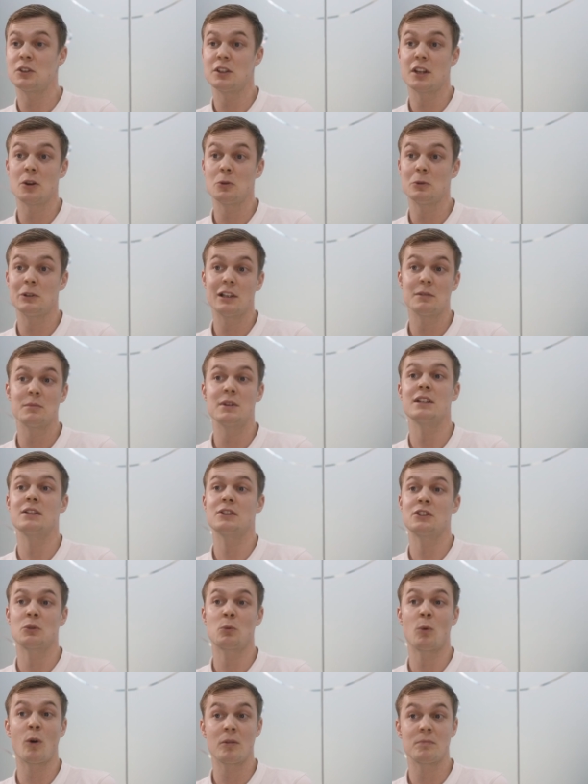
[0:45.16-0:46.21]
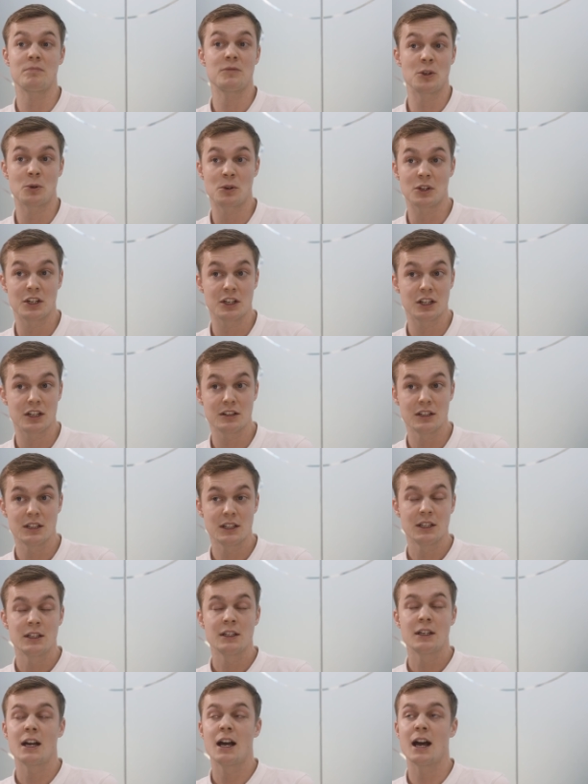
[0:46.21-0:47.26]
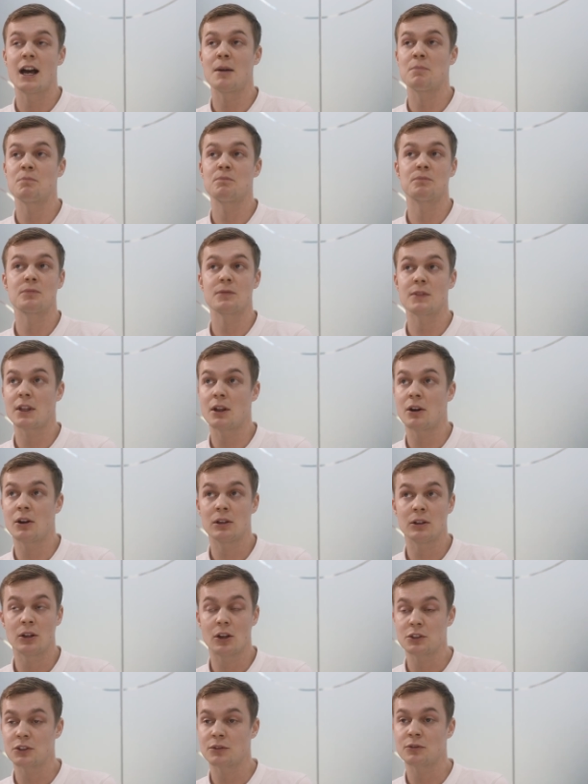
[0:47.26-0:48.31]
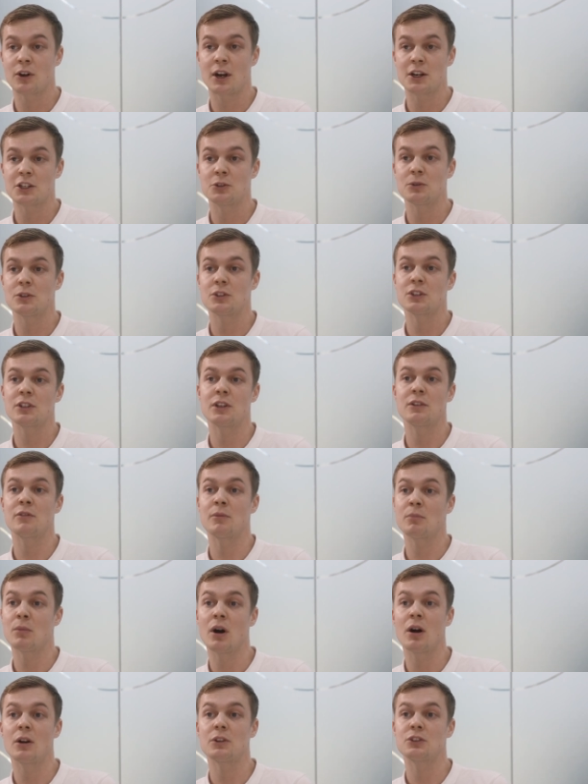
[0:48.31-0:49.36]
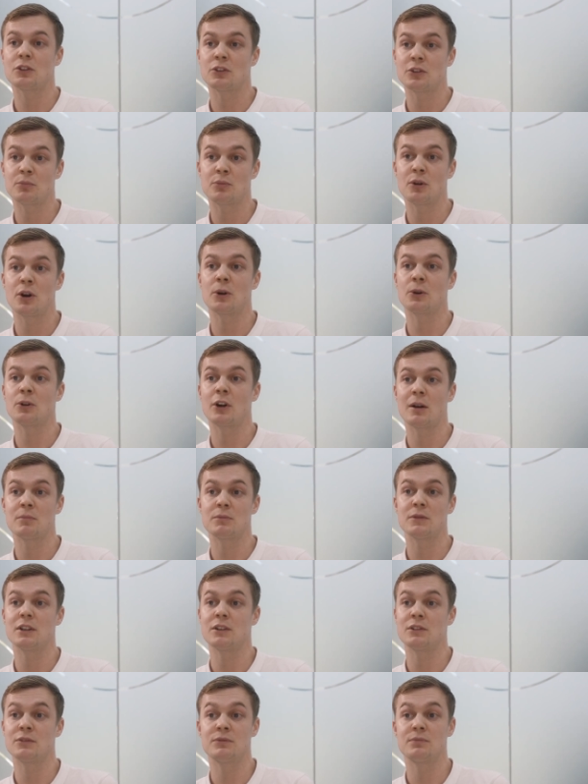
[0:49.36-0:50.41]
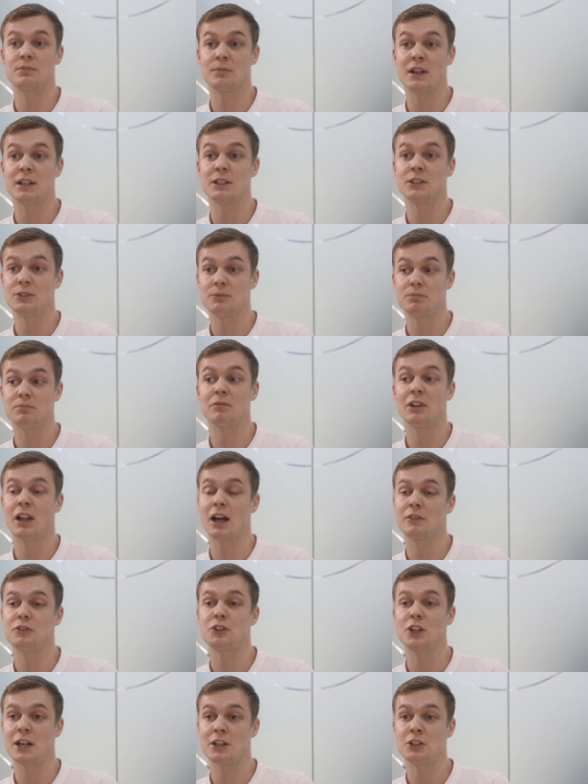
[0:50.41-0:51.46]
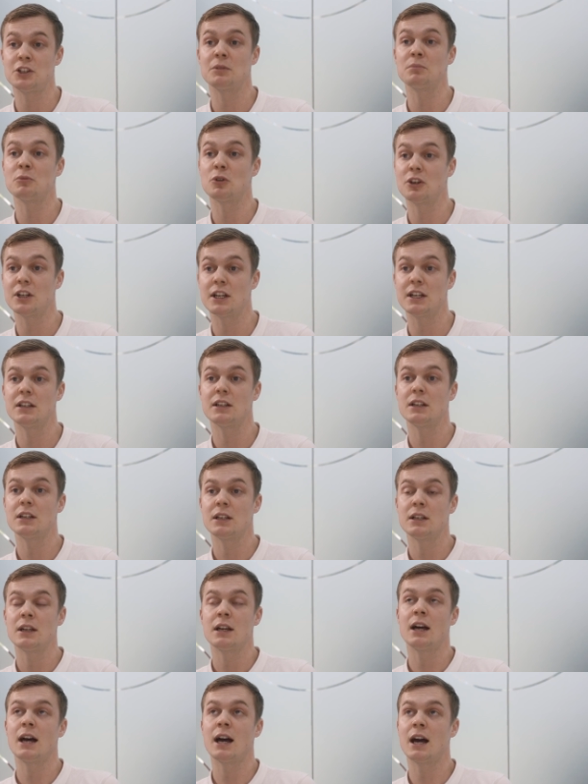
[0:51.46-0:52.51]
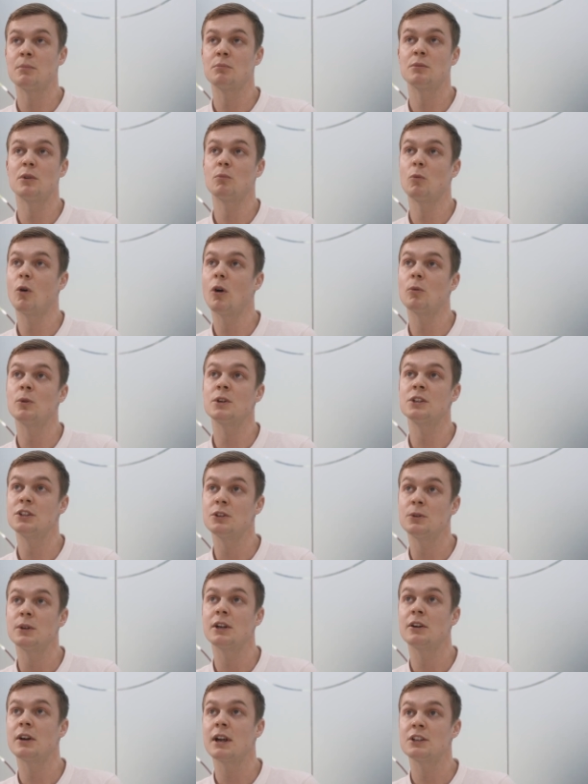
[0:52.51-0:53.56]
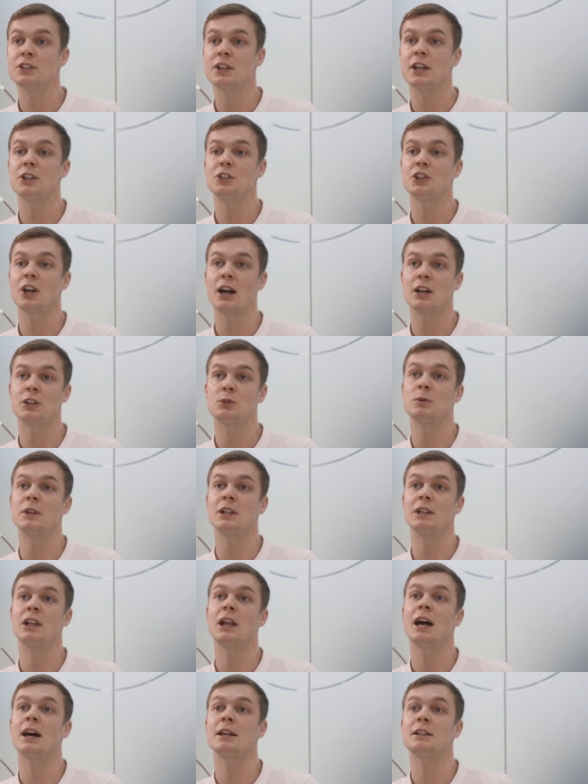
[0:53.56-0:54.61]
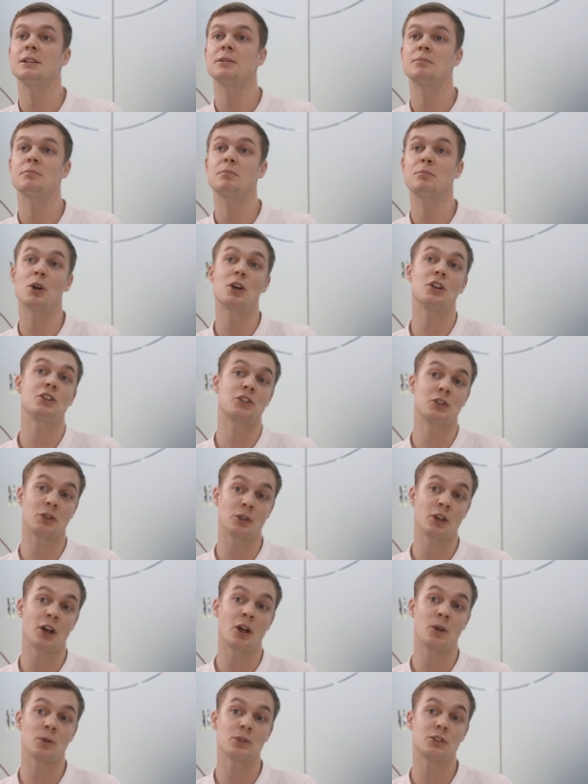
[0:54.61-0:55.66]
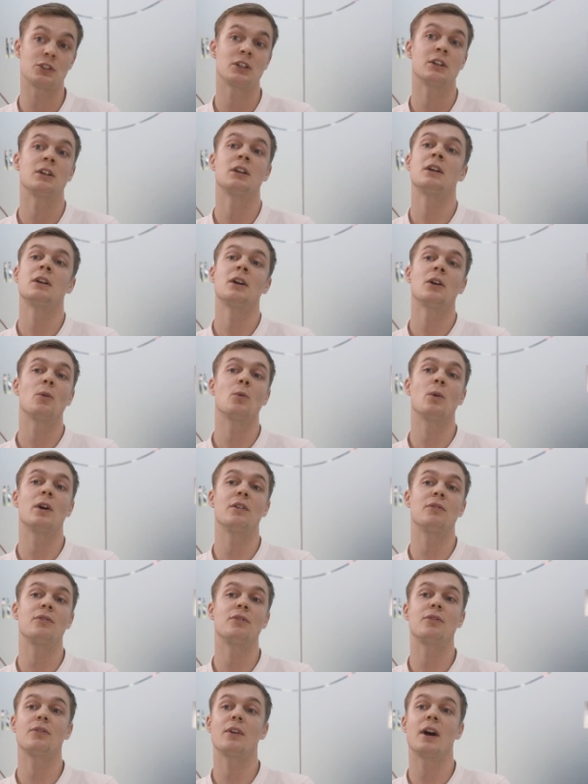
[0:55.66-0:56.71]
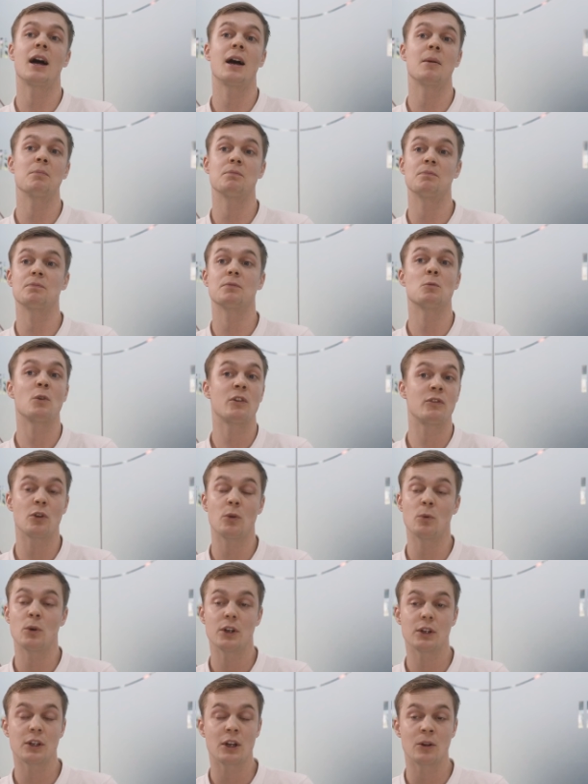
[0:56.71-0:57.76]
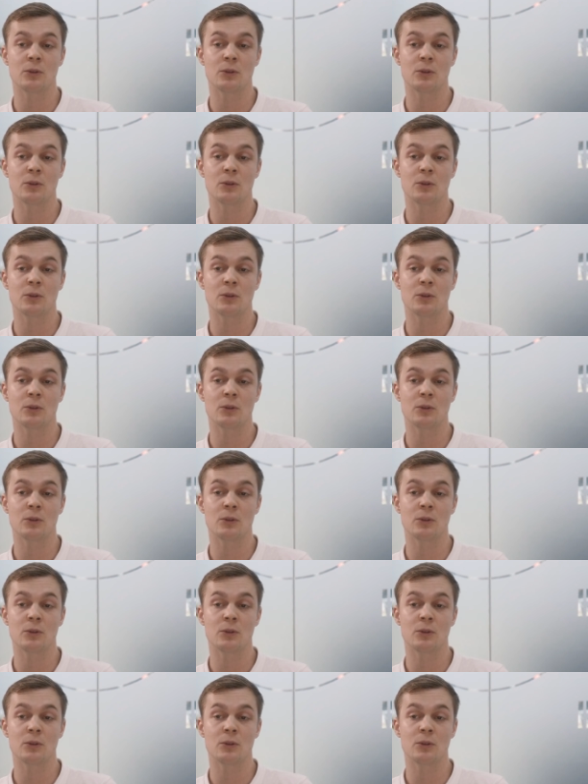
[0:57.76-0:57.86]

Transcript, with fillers: is no limit to what you can earn. Um, there are lots of graduates that have embarked on the programme that have made life-changing money, um, and what we do here at SHI is we align personal goals with, um, with your work